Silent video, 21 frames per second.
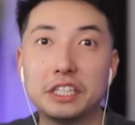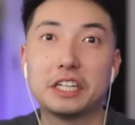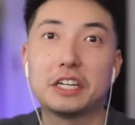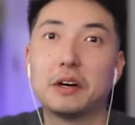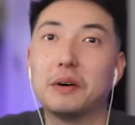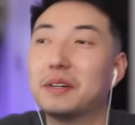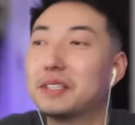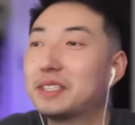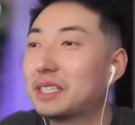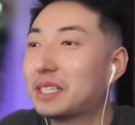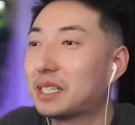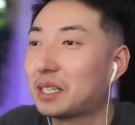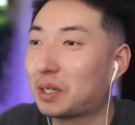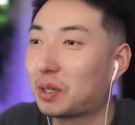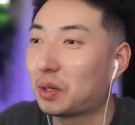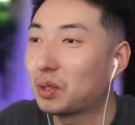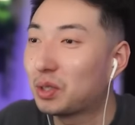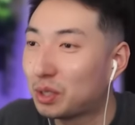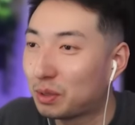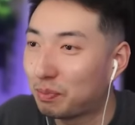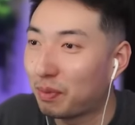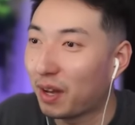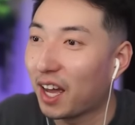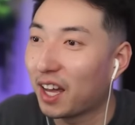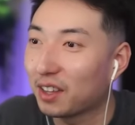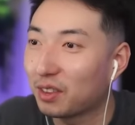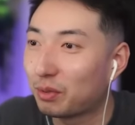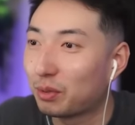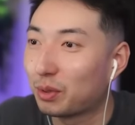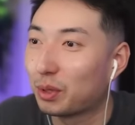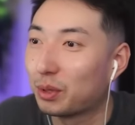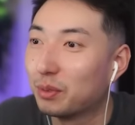you go into the girls'
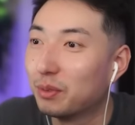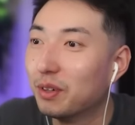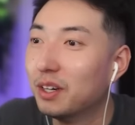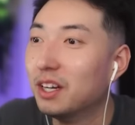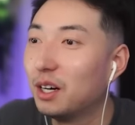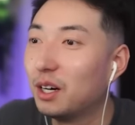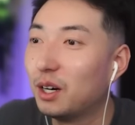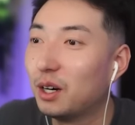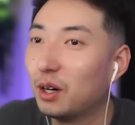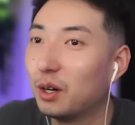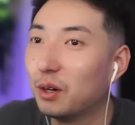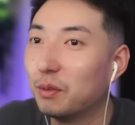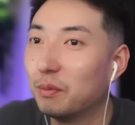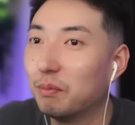bathroom? Oh,